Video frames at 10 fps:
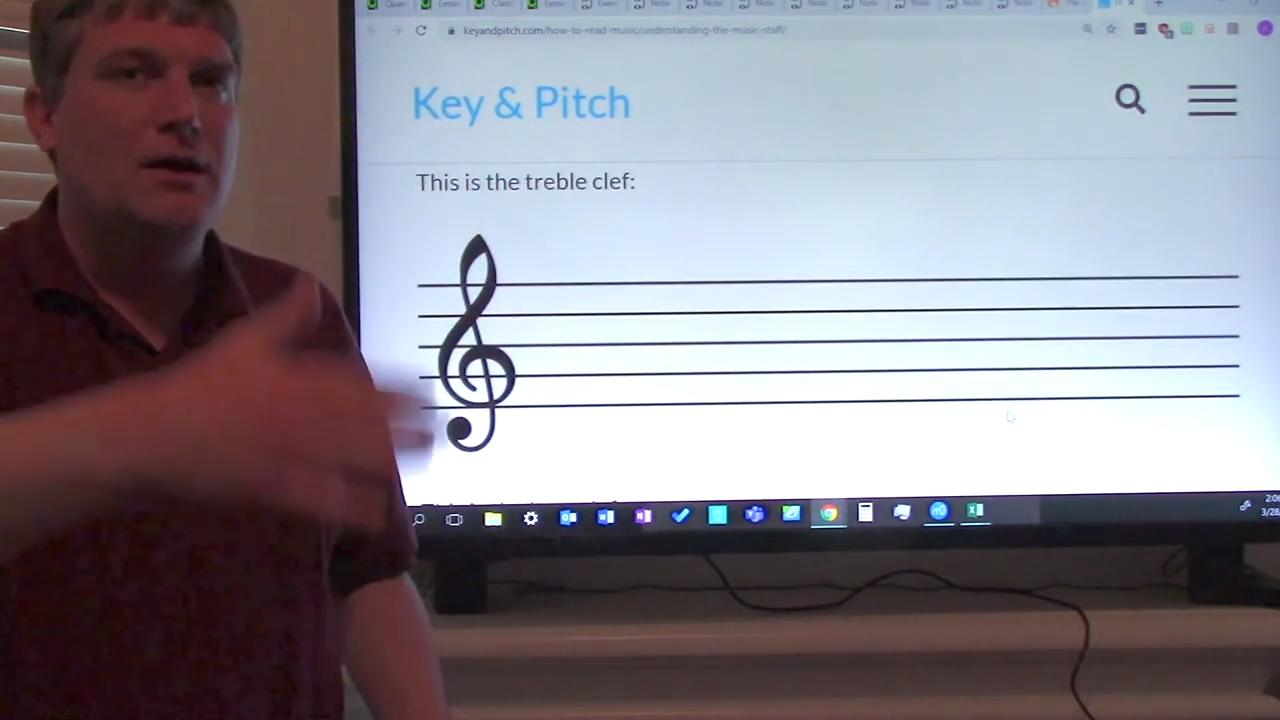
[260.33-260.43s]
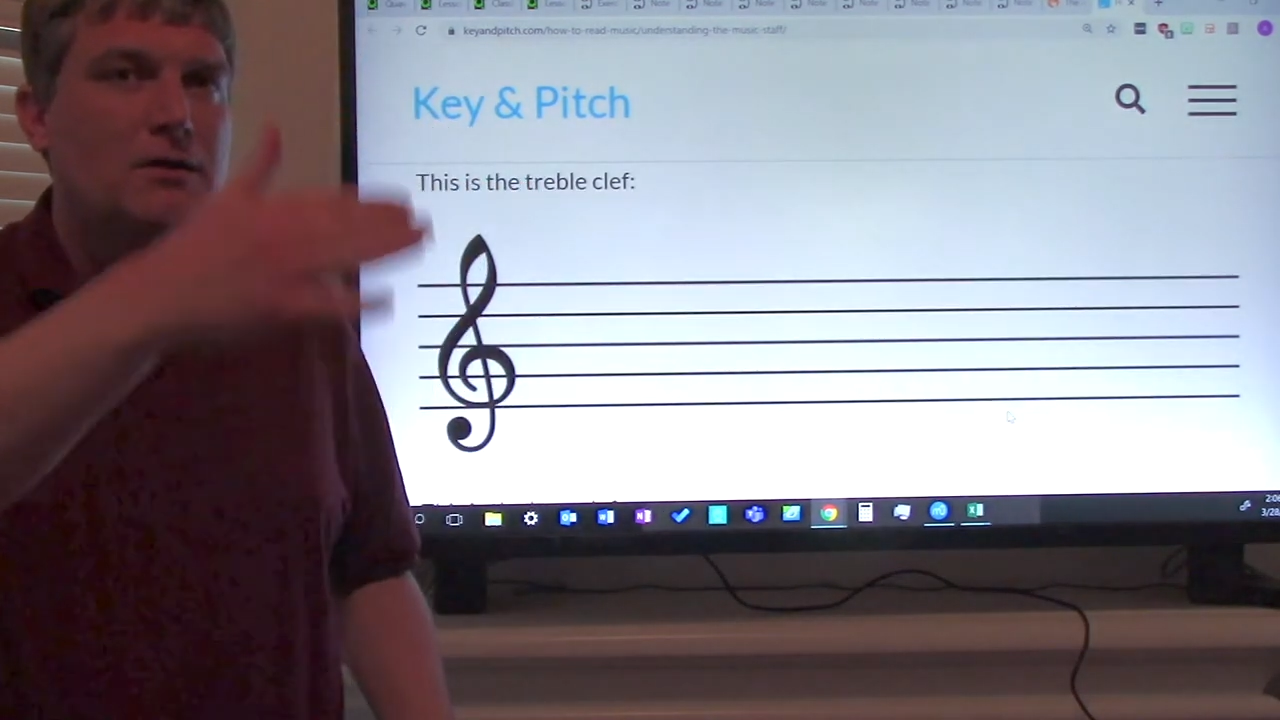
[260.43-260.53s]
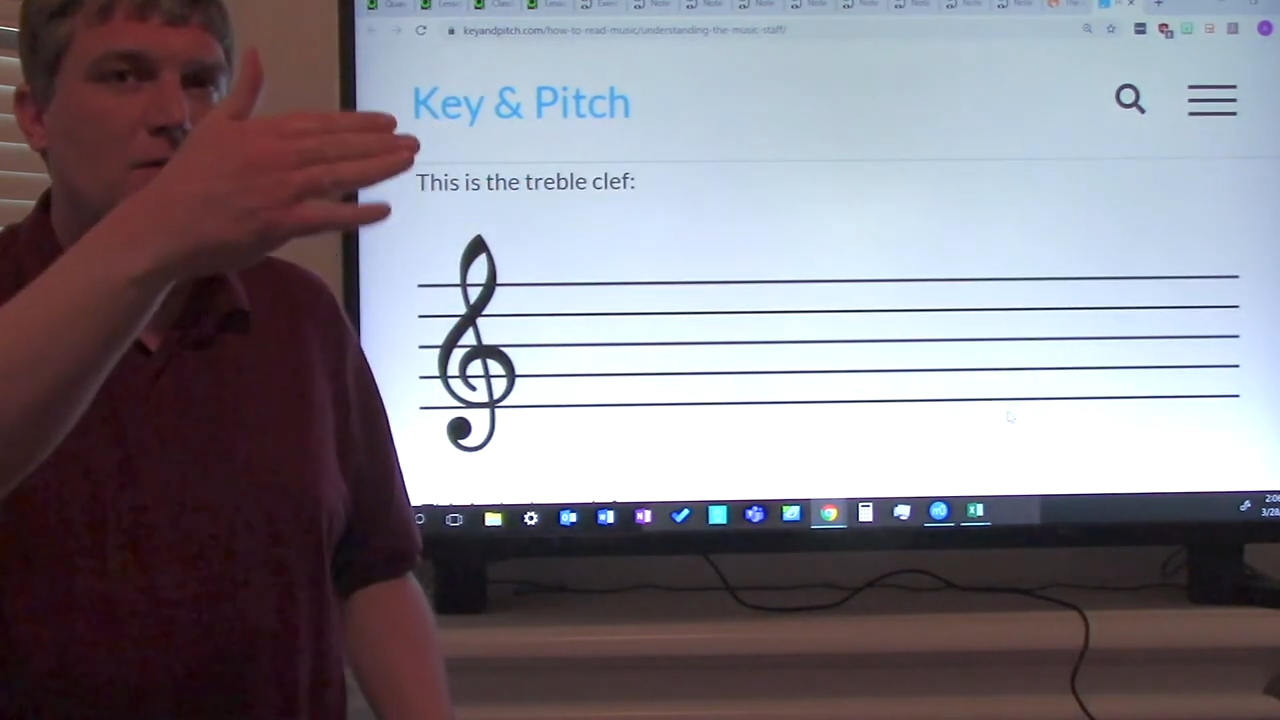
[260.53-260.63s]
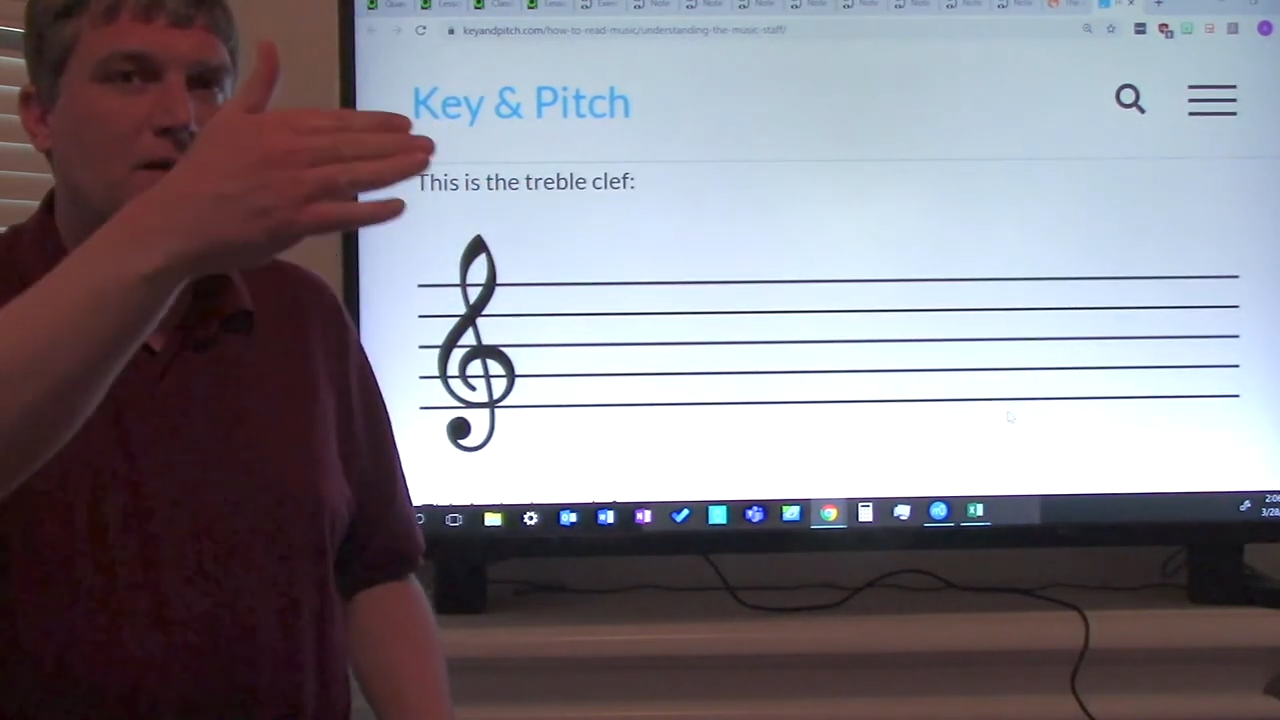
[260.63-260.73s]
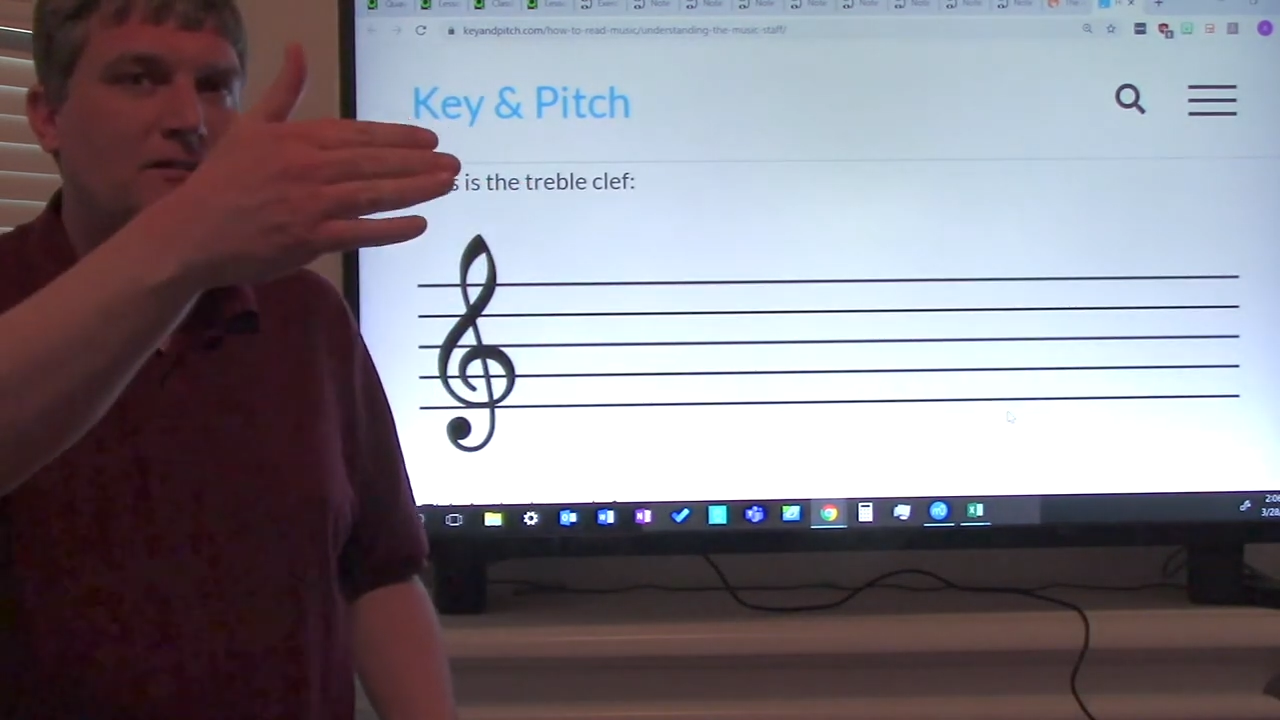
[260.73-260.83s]

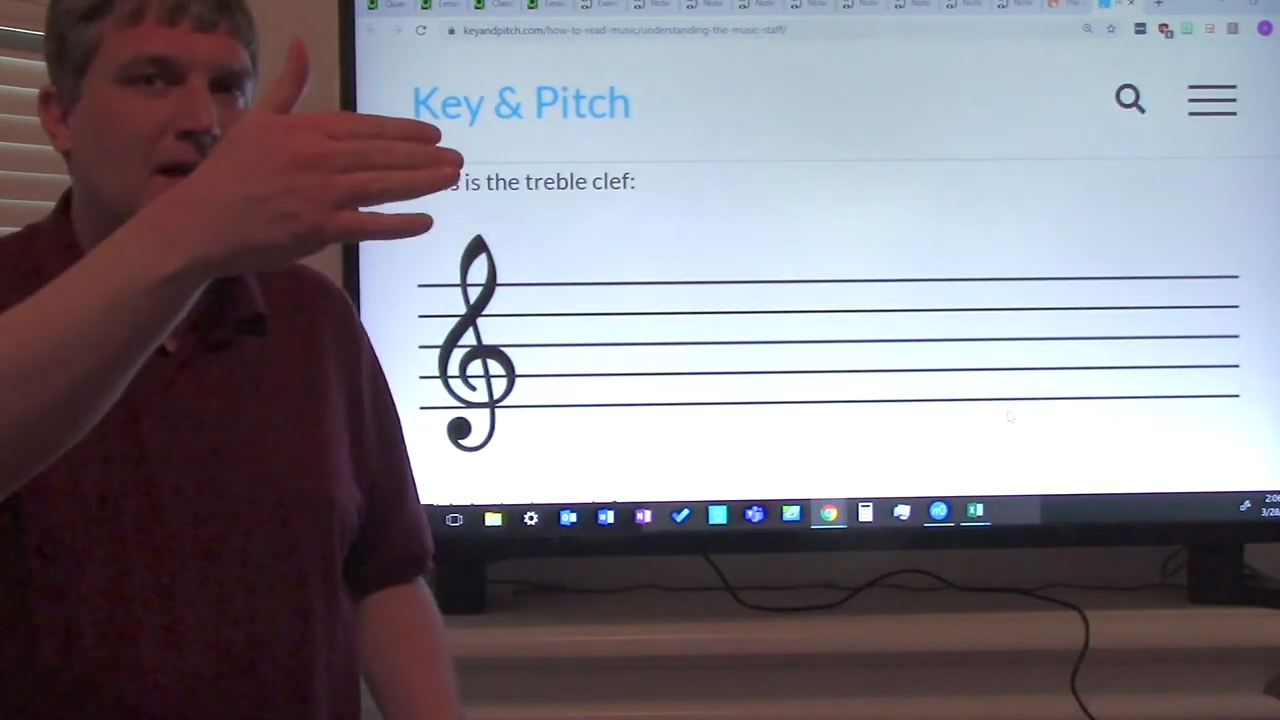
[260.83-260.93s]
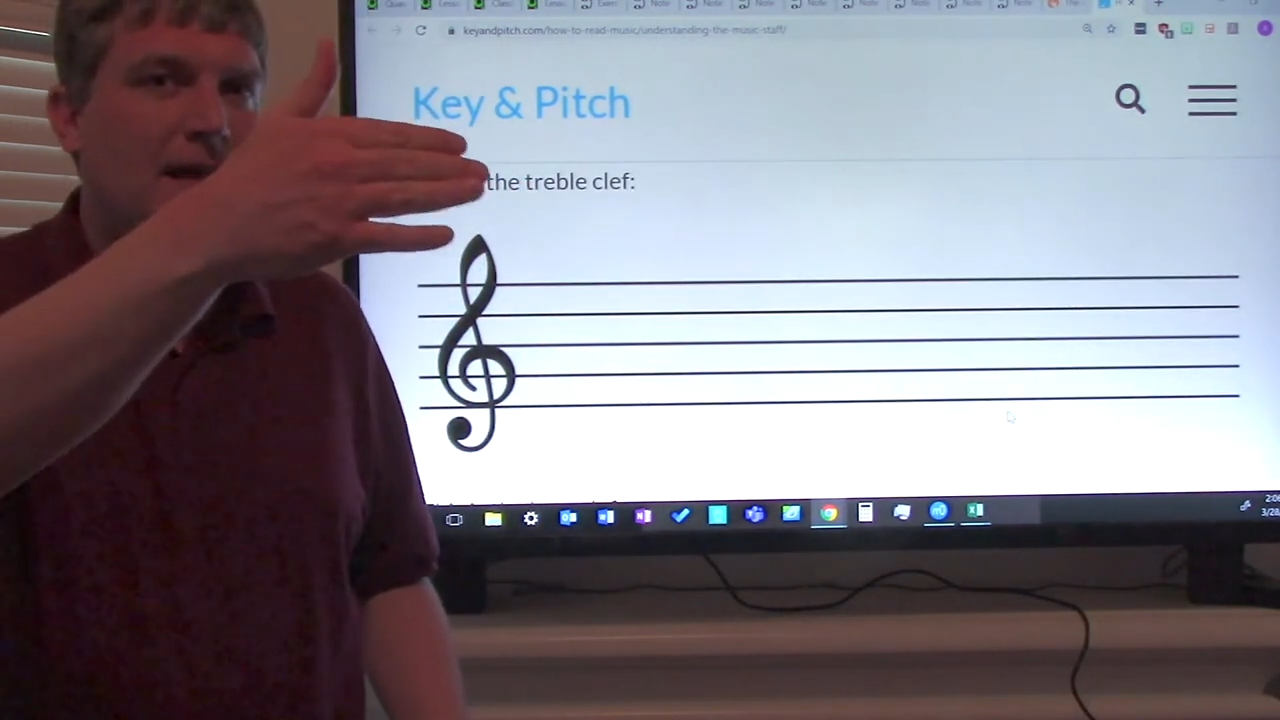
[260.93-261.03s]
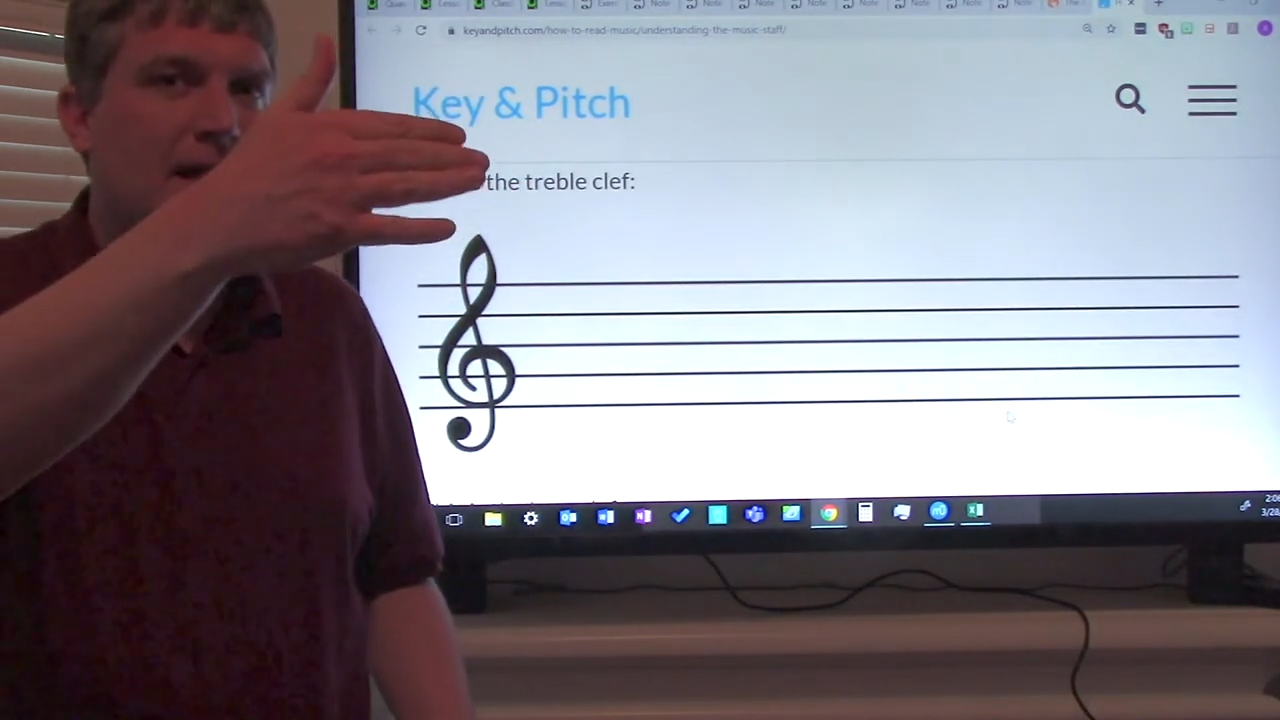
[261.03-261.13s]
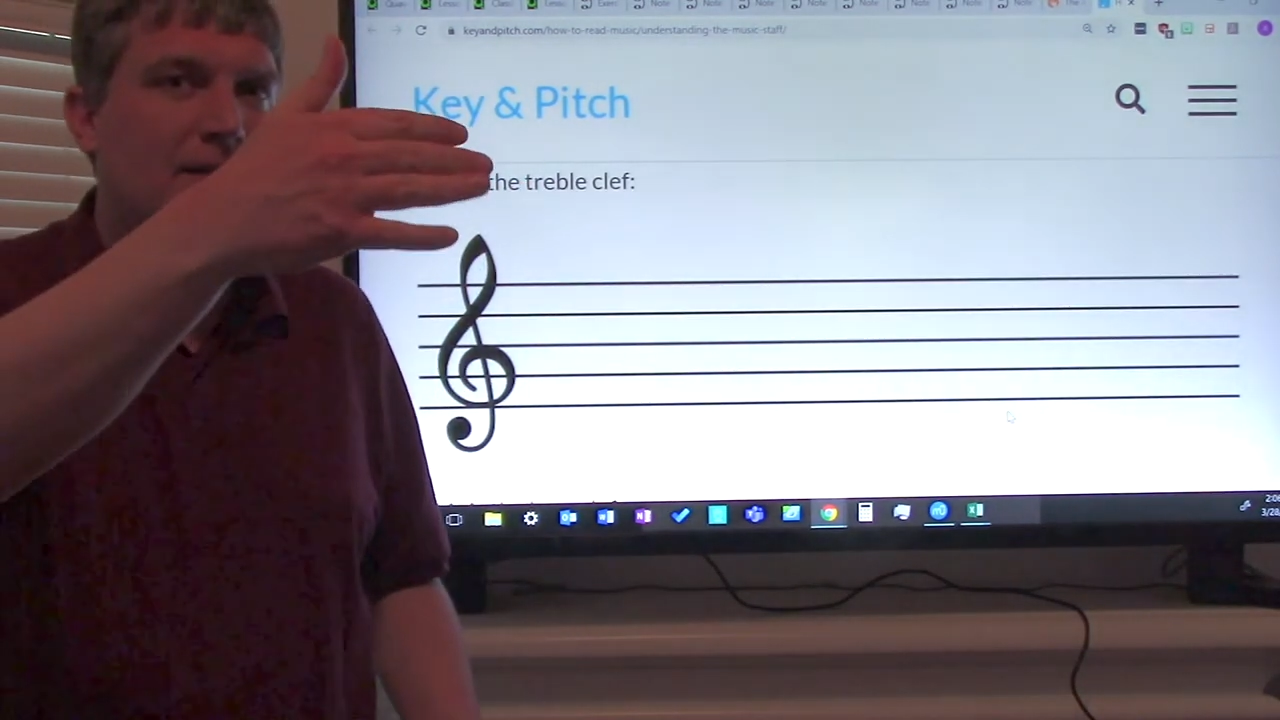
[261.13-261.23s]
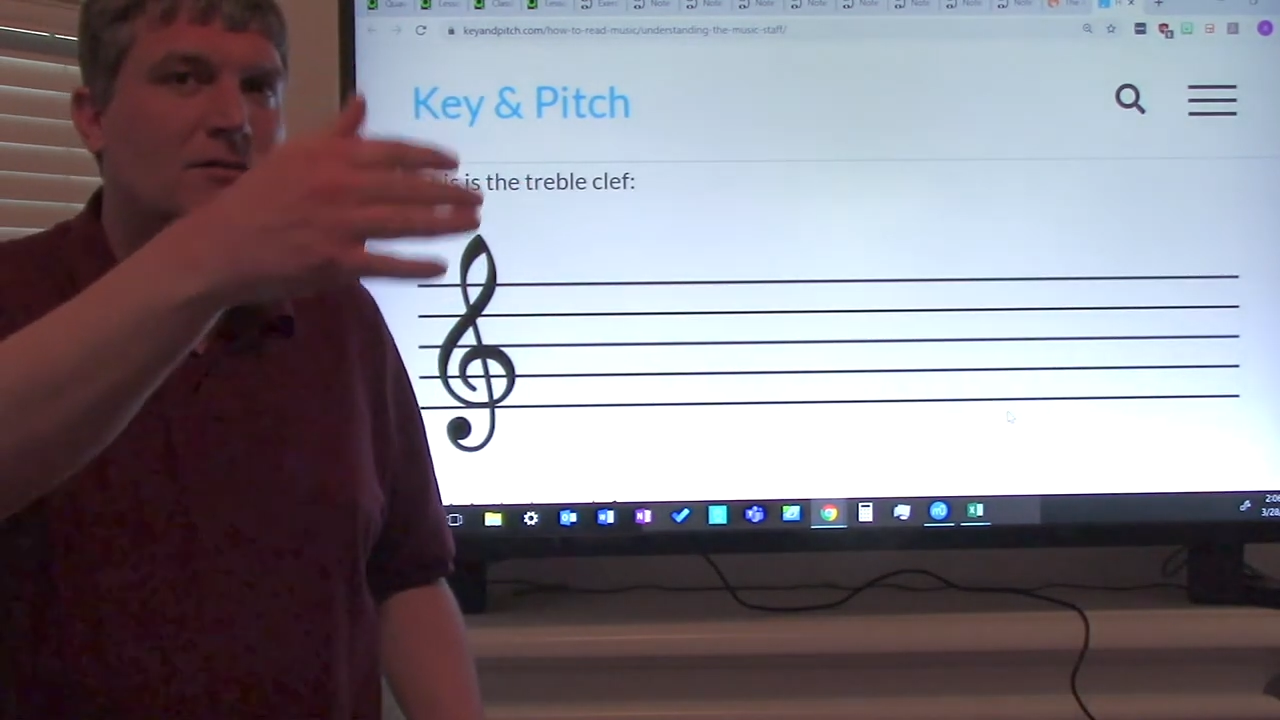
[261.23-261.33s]
this
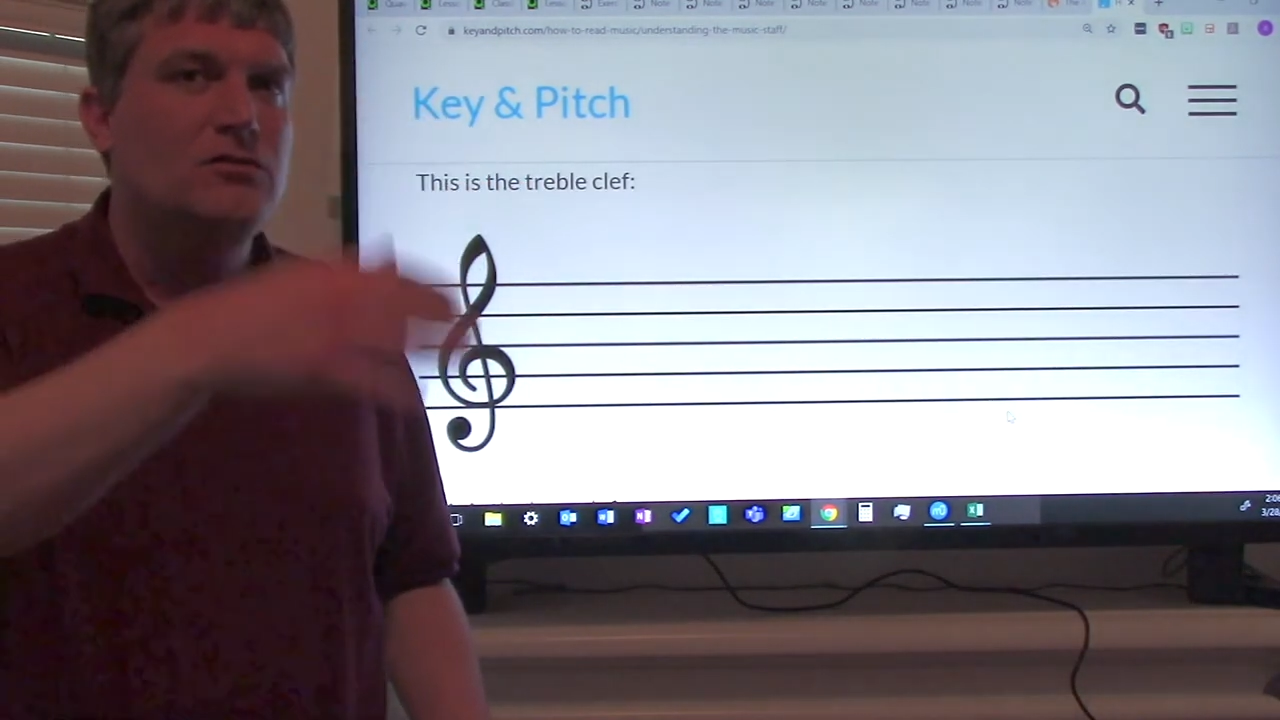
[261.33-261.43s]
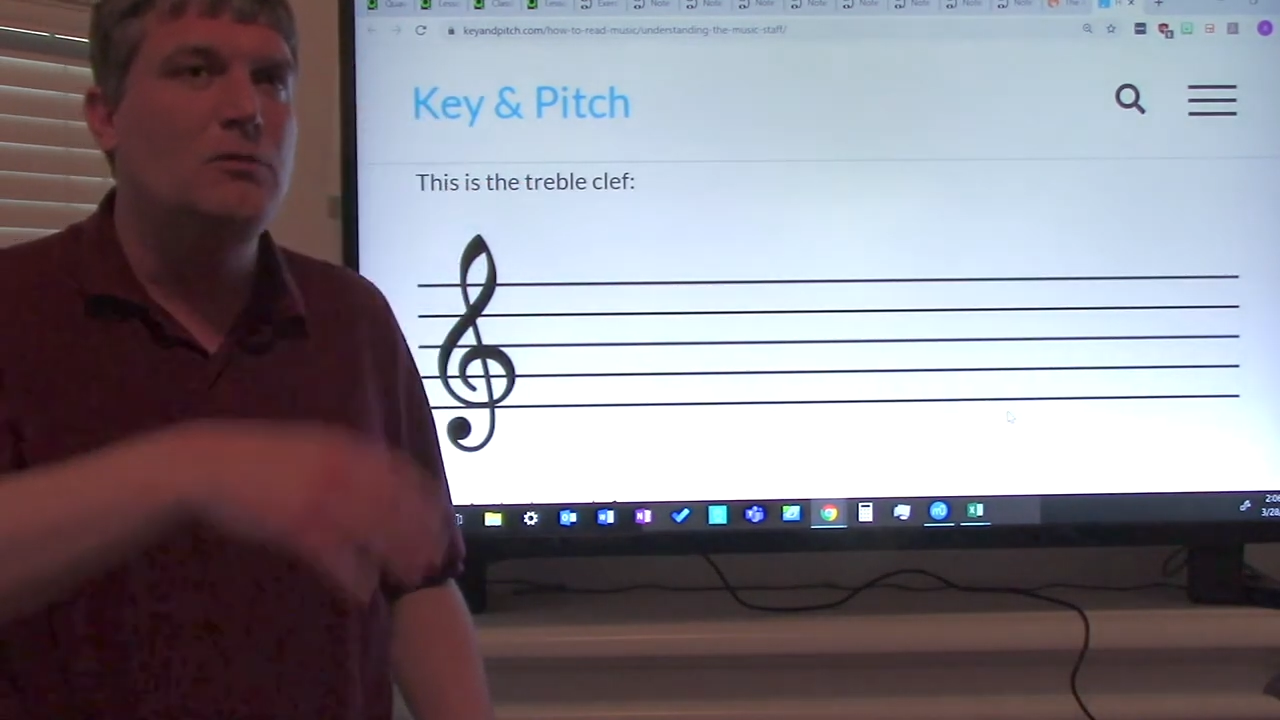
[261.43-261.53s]
hand